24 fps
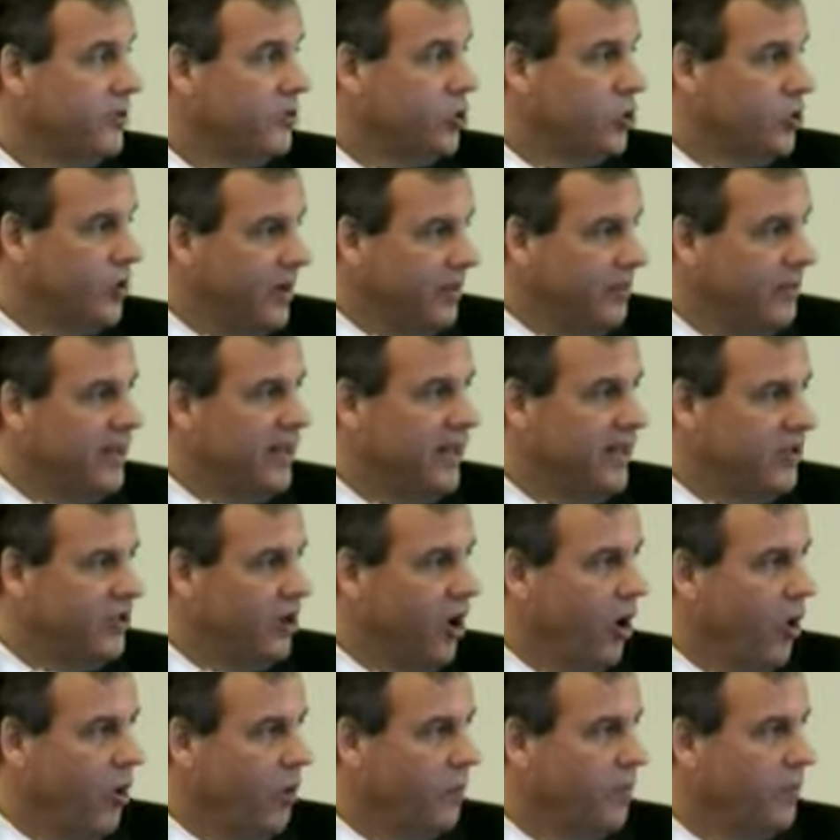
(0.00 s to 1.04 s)
Treatment is
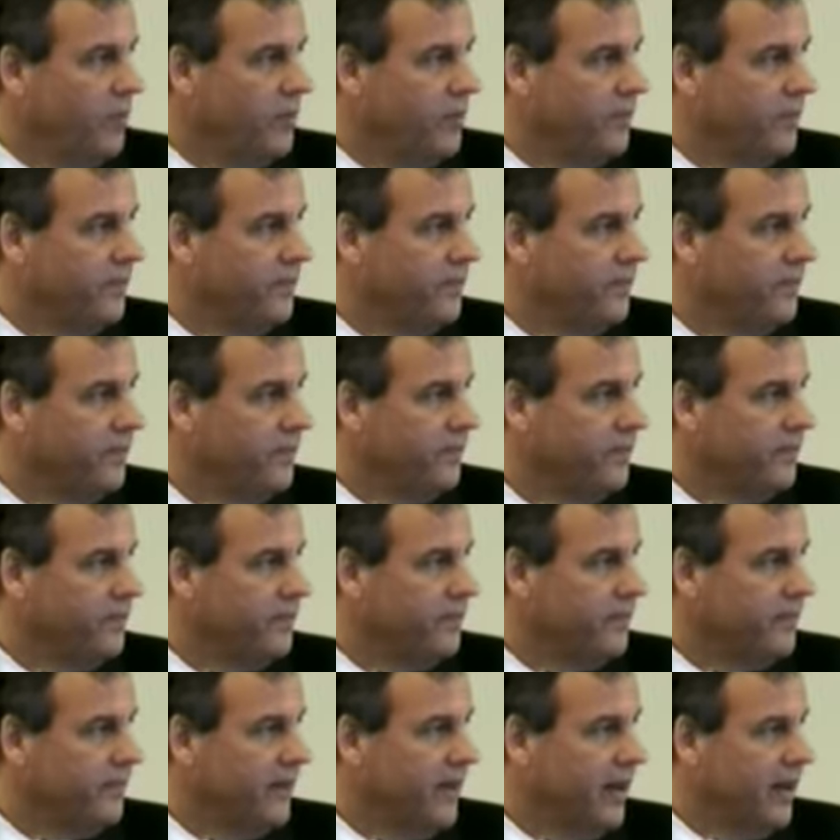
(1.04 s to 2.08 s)
hope.
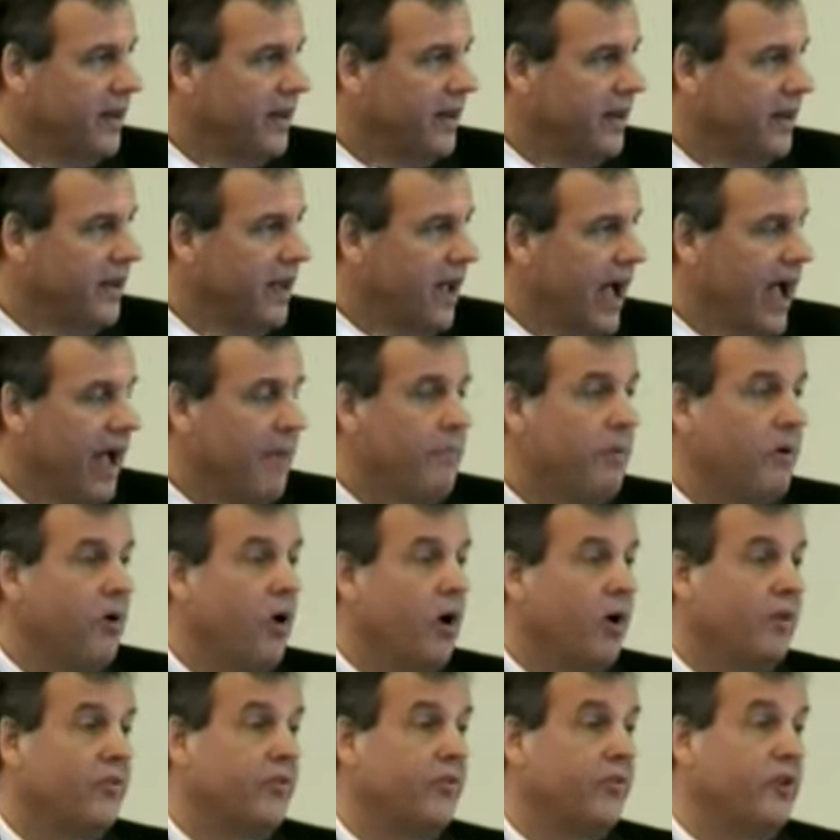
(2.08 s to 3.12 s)
I
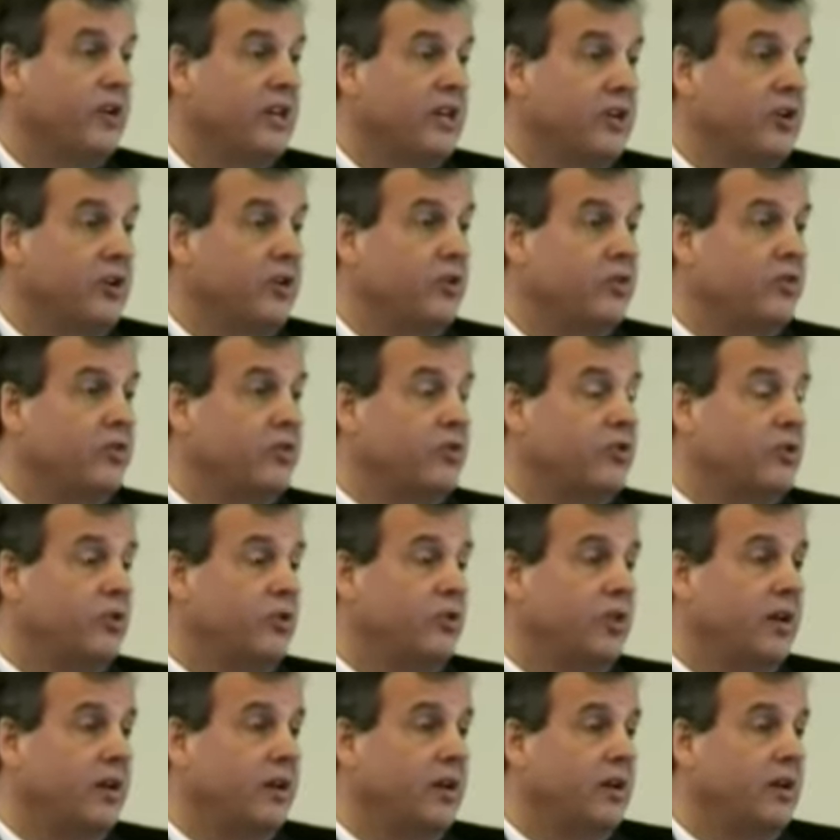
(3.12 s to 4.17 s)
belonged for years
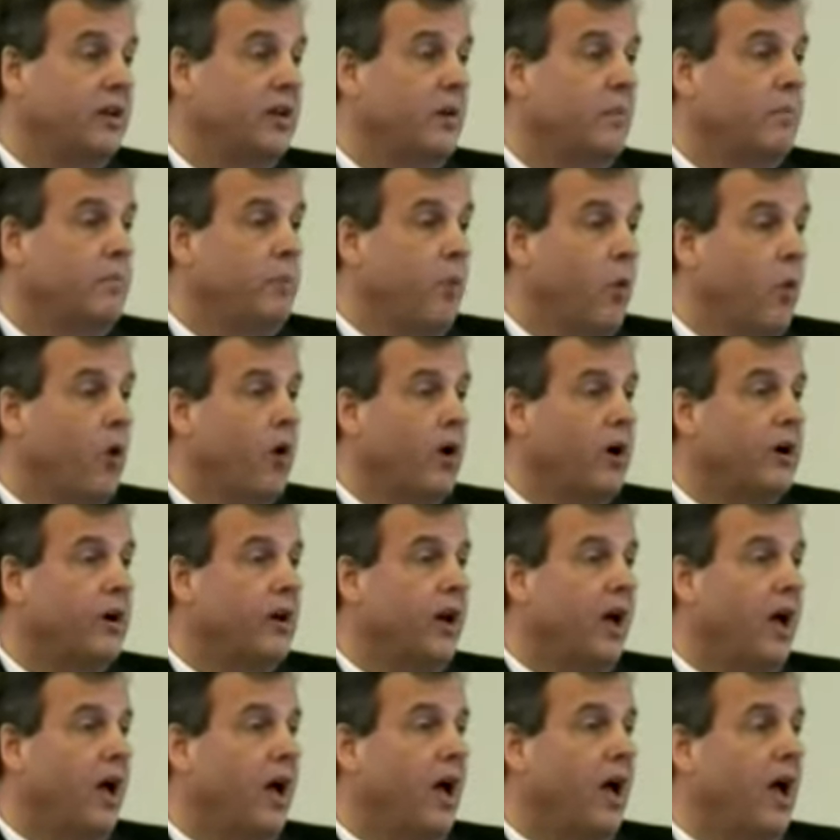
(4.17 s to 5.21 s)
to the board
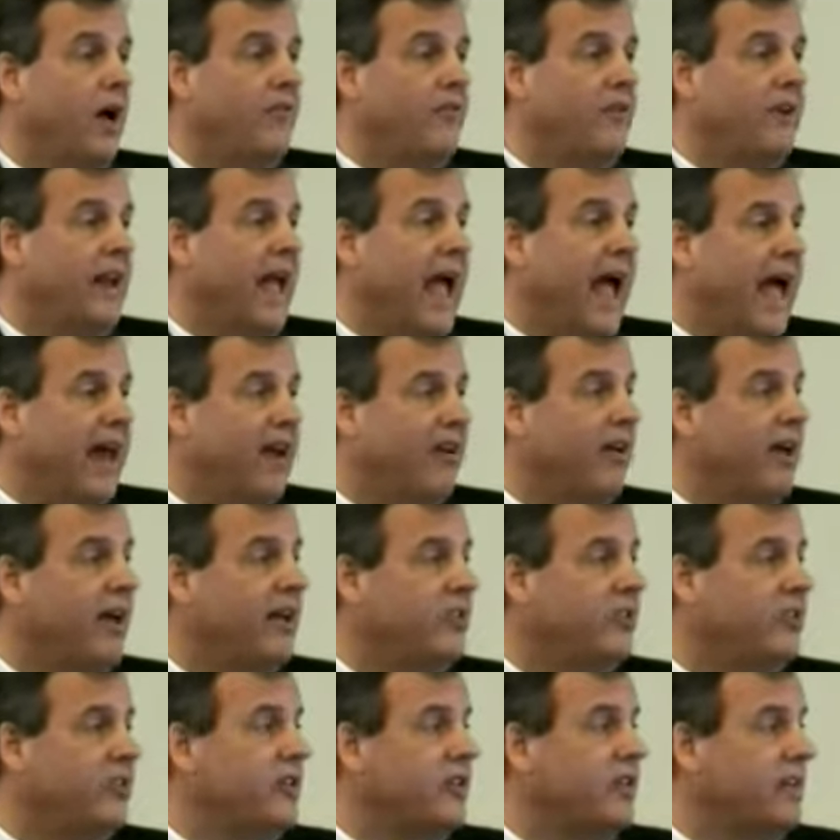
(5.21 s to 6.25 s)
of an
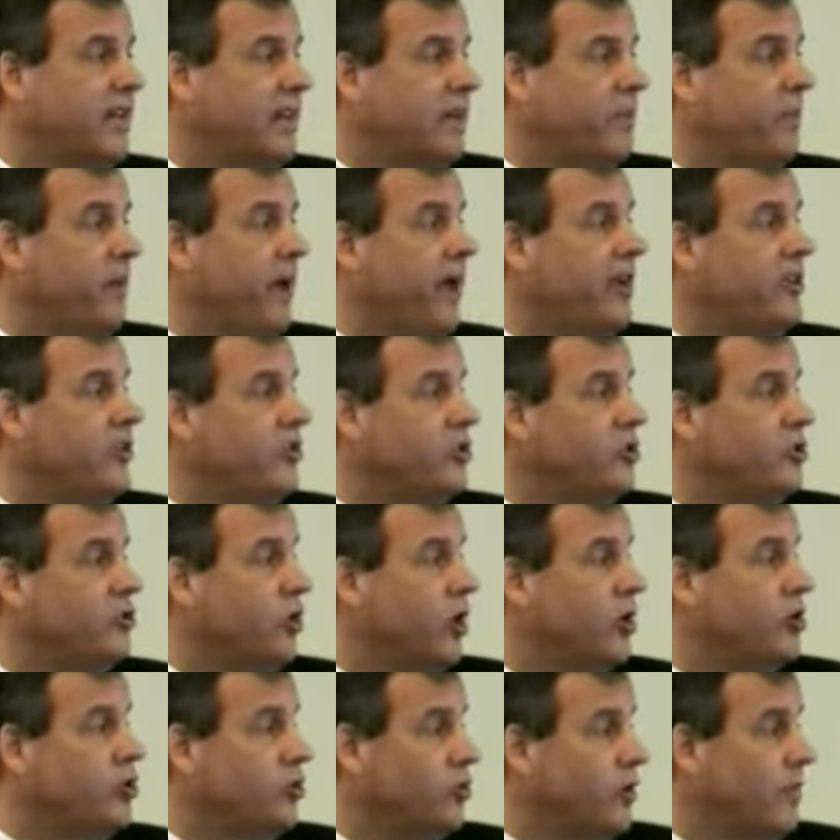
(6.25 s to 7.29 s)
adolescent inpatient
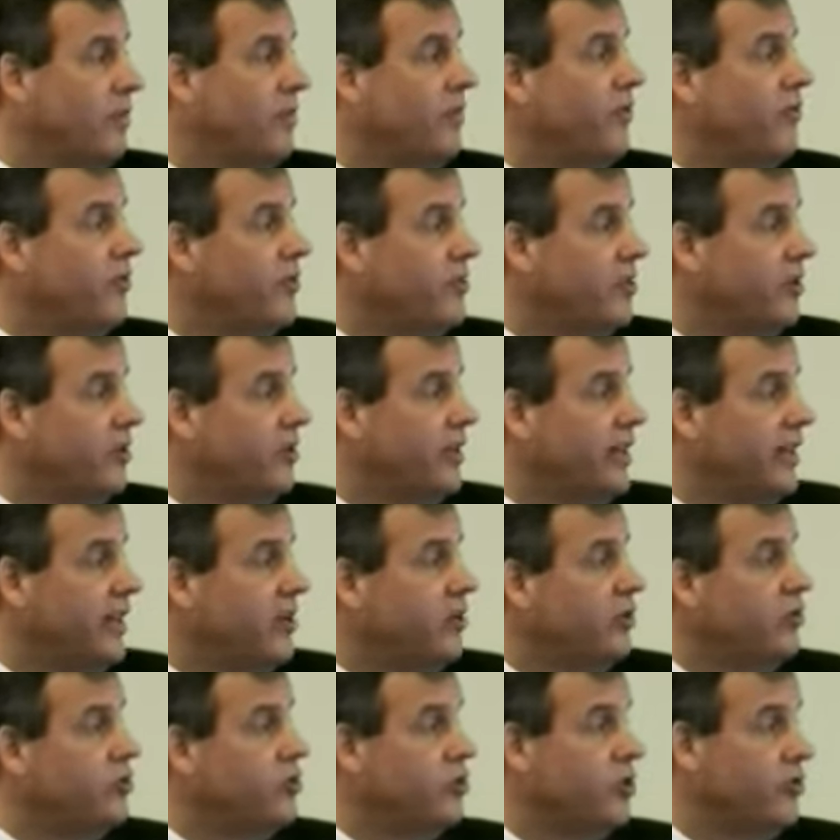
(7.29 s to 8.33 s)
drug treatment facility
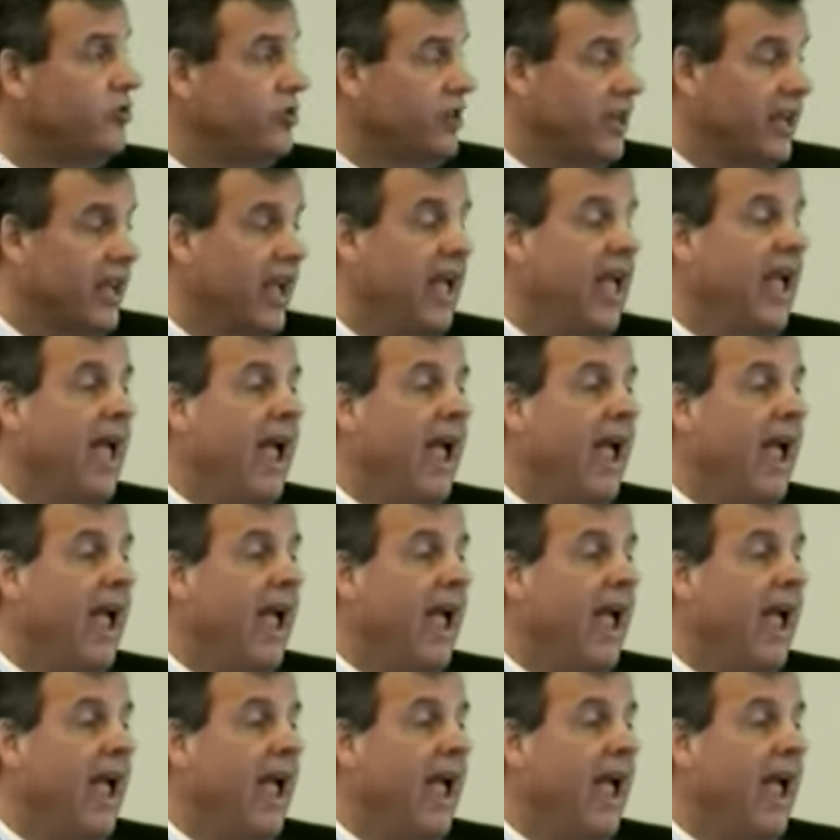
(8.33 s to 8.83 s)
in New Jersey.